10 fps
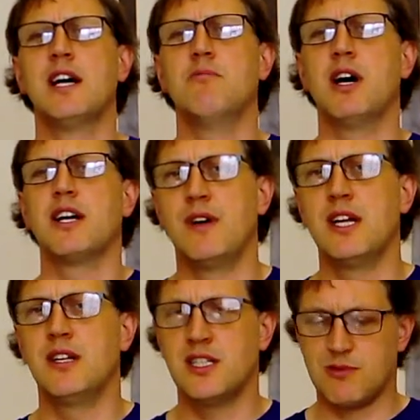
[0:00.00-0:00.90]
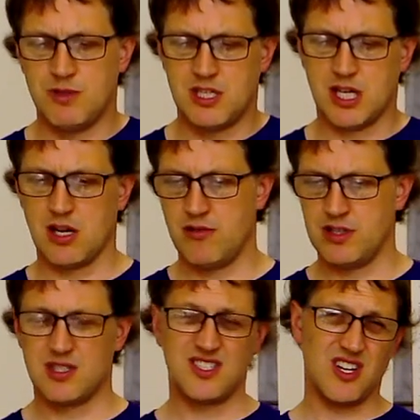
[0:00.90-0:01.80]
But in this particular
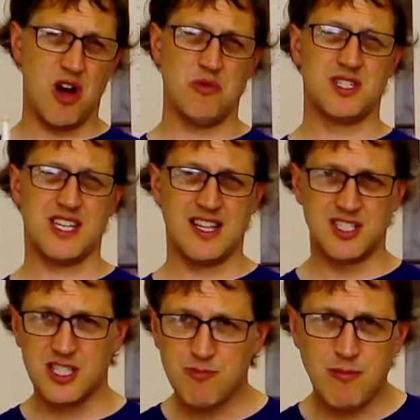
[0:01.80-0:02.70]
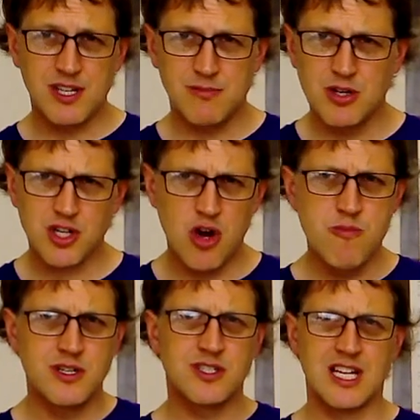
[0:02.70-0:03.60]
instance, I would say this is probably the most
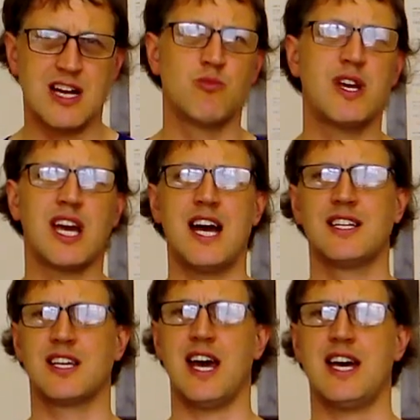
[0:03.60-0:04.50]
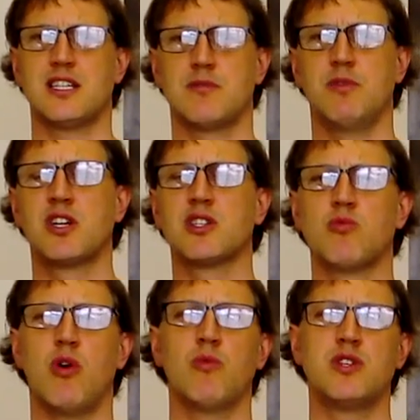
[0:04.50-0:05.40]
open sound we can get, because
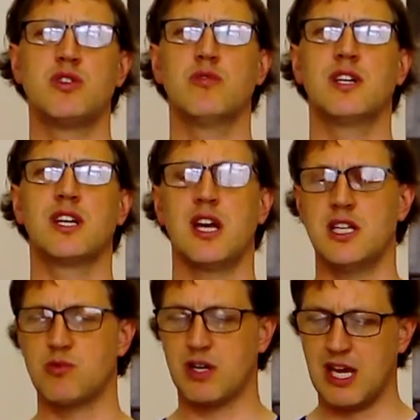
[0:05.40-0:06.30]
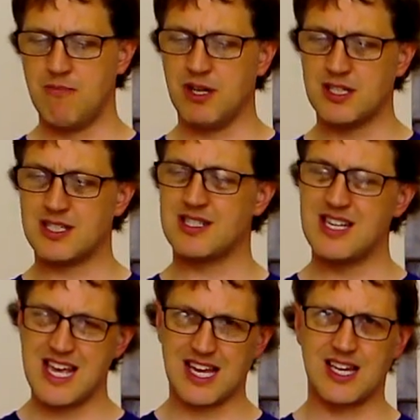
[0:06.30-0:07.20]
what we're doing is we're keeping the
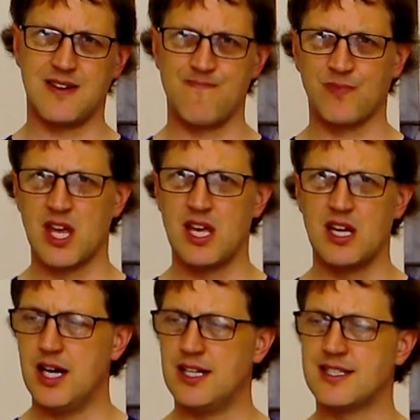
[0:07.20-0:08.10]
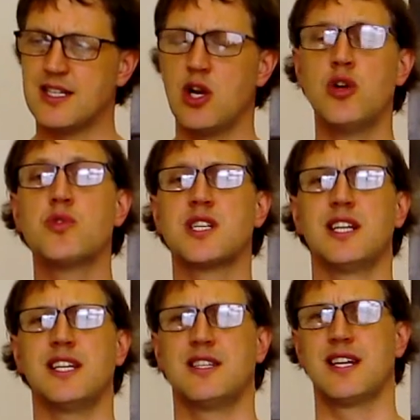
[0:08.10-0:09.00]
stick as
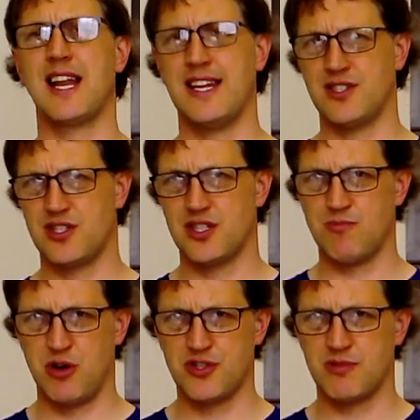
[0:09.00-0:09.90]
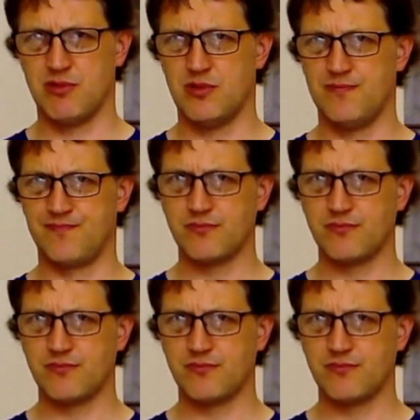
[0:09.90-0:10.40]
loosely clenched as possible,